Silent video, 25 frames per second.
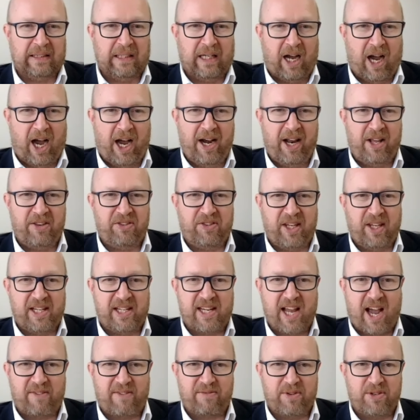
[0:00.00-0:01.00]
I don't think
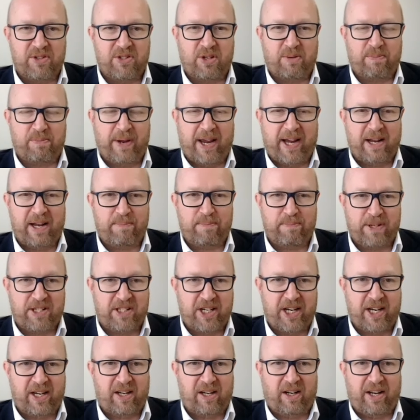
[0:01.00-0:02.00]
governments are being
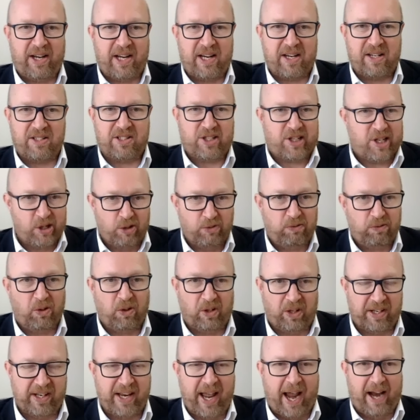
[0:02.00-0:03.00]
particularly
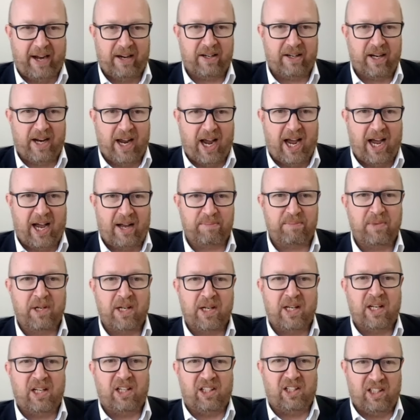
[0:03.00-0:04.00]
skillful on that.
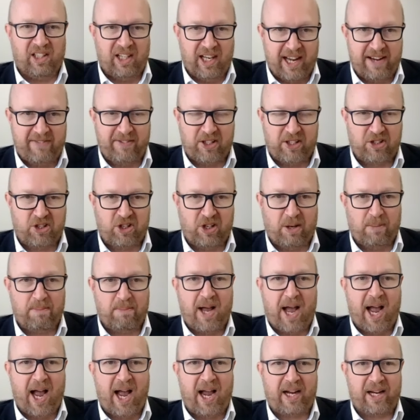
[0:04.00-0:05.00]
Um, leave it to the
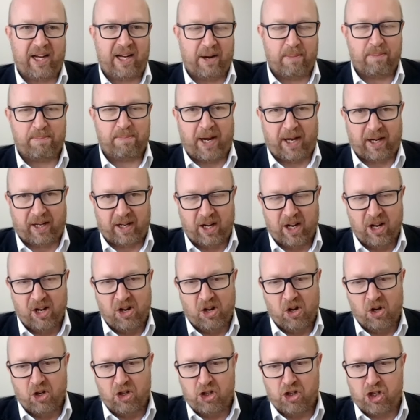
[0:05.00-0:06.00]
market, but
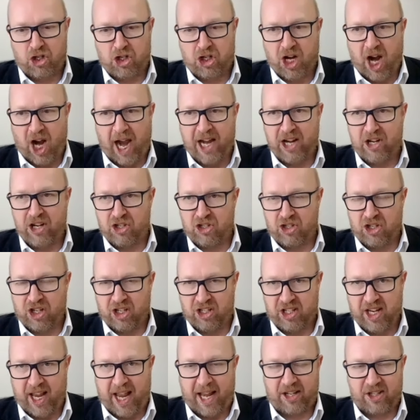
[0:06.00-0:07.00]
change the
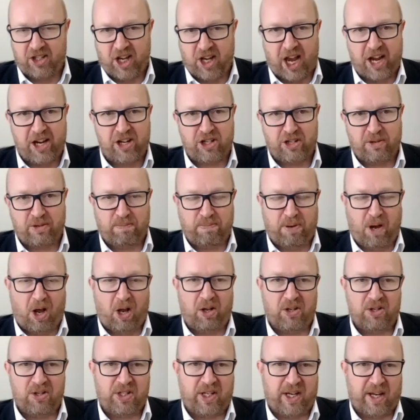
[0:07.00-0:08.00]
taxation
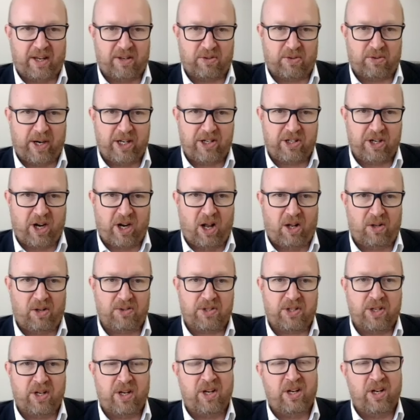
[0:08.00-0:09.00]
policy
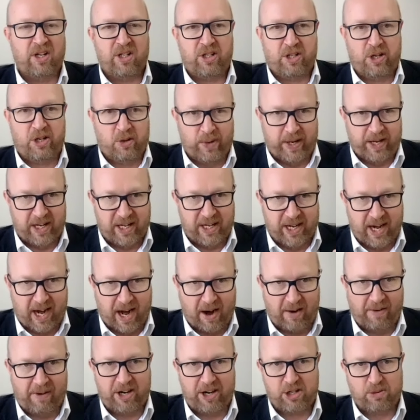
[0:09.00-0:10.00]
thresholds to
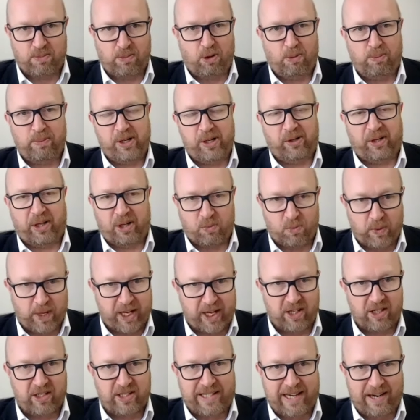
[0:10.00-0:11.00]
encourage more building. We
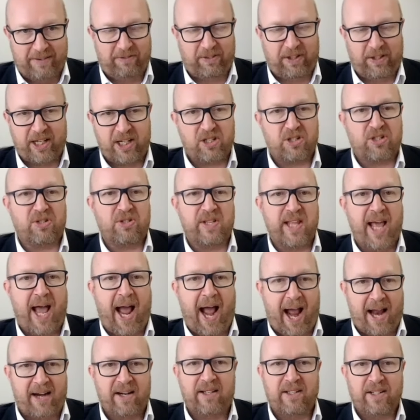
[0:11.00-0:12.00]
can definitely do
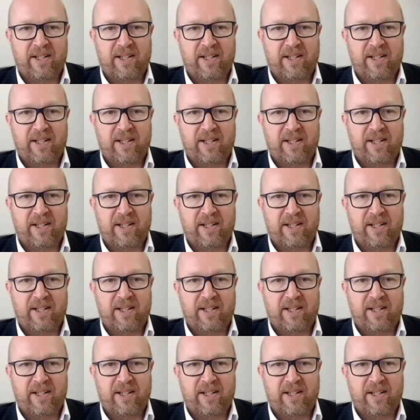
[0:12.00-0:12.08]
that.